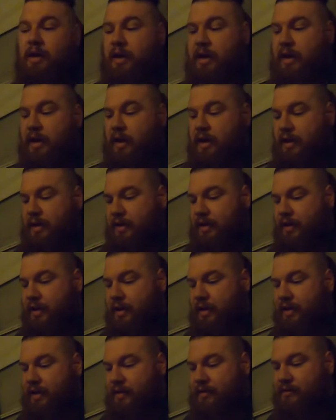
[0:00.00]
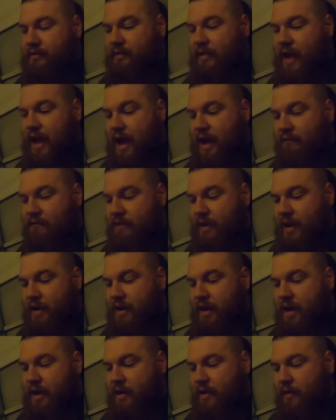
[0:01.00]
And it's live right
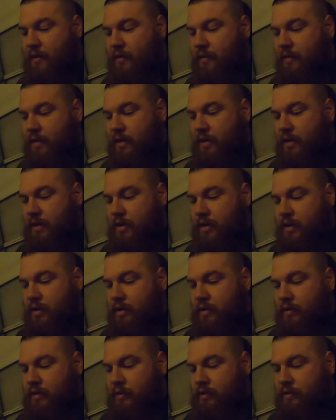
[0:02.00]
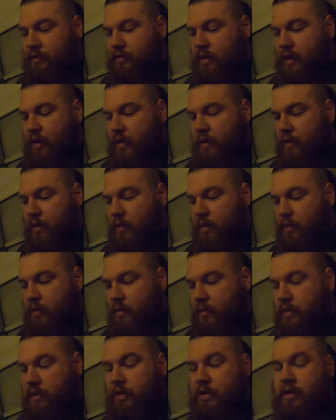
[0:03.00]
now,
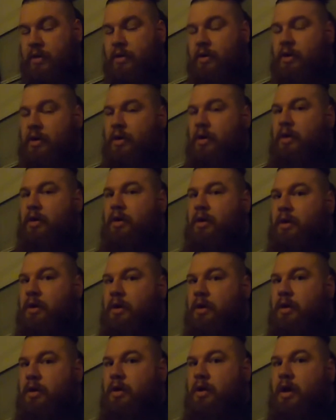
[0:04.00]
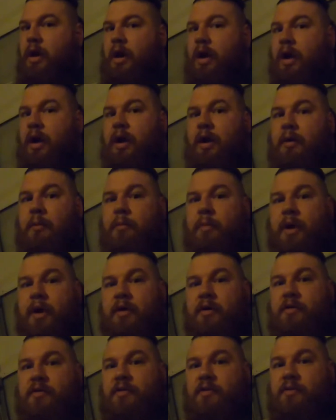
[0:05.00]
so
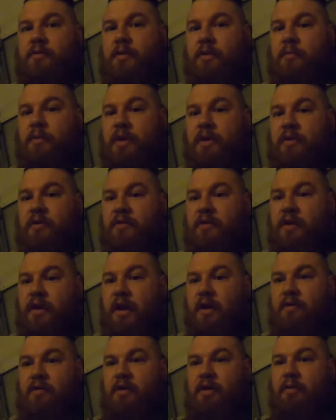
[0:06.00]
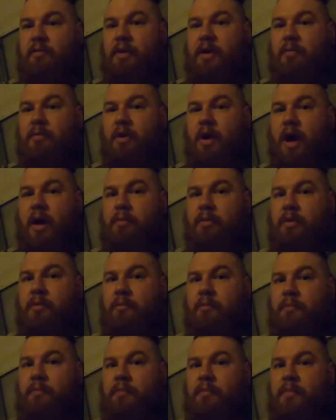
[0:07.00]
appears to not really be a
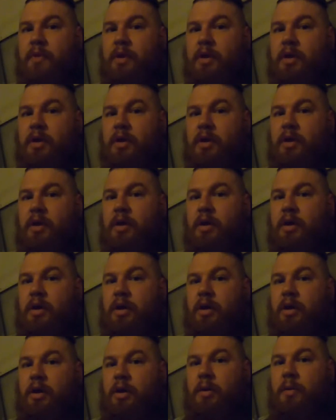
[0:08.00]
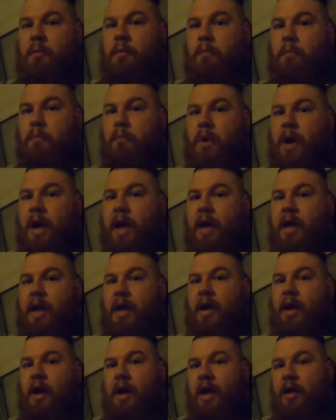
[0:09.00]
problem.
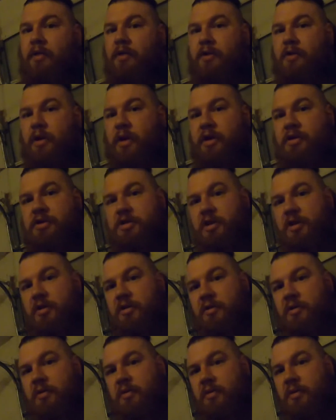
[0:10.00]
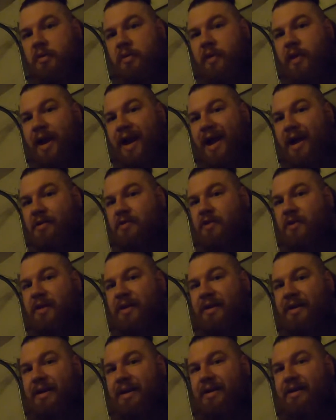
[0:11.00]
My other issue that I actually
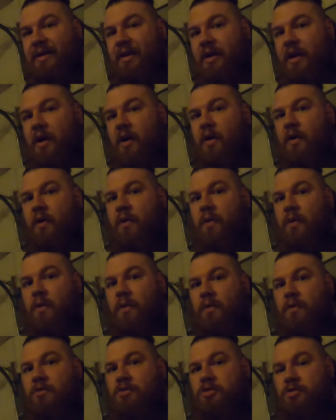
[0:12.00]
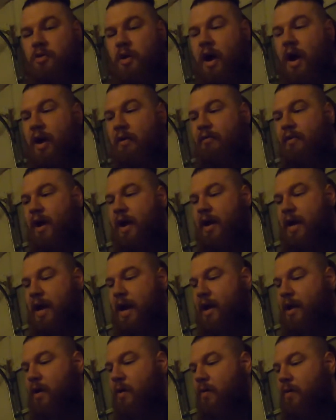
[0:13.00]
need to go try right
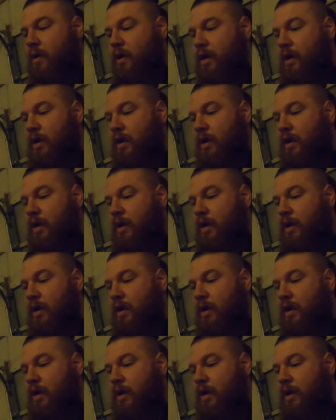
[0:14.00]
now